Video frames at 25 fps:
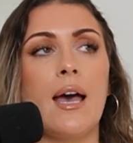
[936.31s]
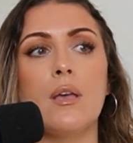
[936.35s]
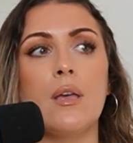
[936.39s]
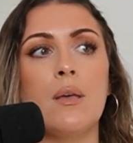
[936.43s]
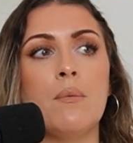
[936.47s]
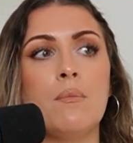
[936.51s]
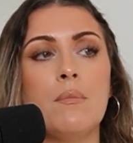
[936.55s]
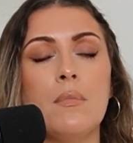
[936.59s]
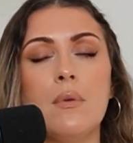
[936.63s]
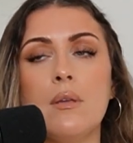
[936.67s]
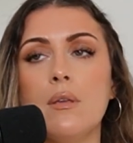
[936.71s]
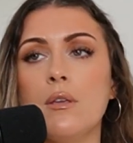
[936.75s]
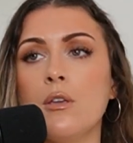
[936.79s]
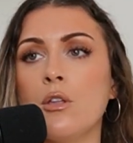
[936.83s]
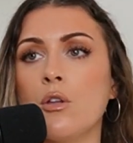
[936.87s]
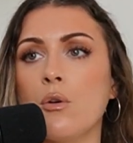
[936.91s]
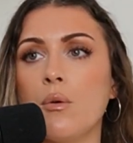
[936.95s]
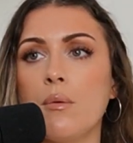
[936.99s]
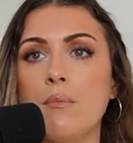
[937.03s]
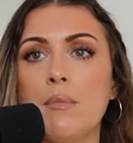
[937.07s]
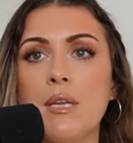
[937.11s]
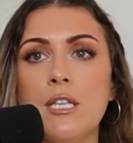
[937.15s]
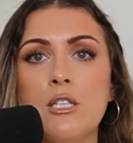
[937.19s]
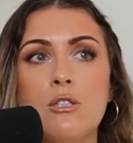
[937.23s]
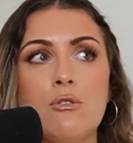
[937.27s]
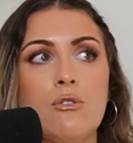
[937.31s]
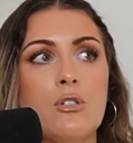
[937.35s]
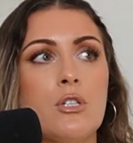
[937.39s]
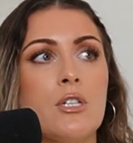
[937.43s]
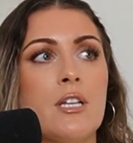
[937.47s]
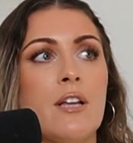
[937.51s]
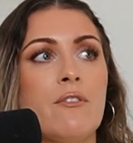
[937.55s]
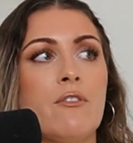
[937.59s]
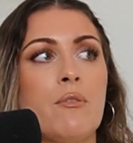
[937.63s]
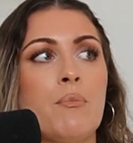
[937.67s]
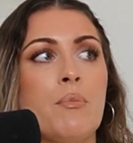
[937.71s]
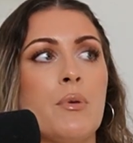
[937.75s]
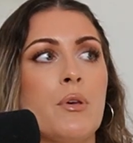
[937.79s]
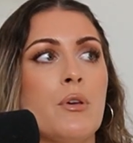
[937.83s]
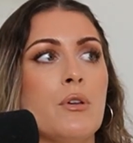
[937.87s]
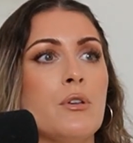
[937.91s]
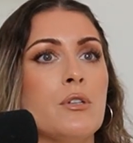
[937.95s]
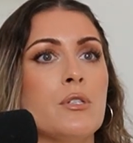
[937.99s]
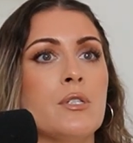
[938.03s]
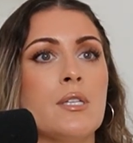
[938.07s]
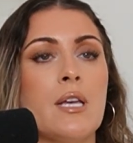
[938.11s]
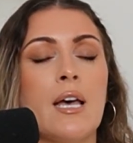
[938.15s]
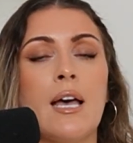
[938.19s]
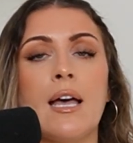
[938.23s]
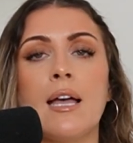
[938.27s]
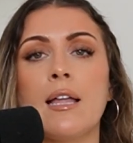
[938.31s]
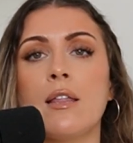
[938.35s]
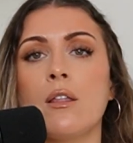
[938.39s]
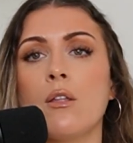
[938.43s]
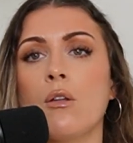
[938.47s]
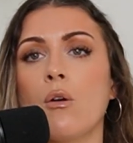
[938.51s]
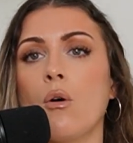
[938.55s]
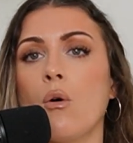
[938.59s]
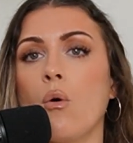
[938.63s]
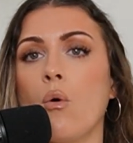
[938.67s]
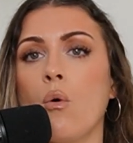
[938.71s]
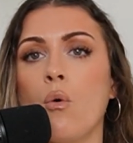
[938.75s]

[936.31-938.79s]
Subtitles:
It means you don't have a person,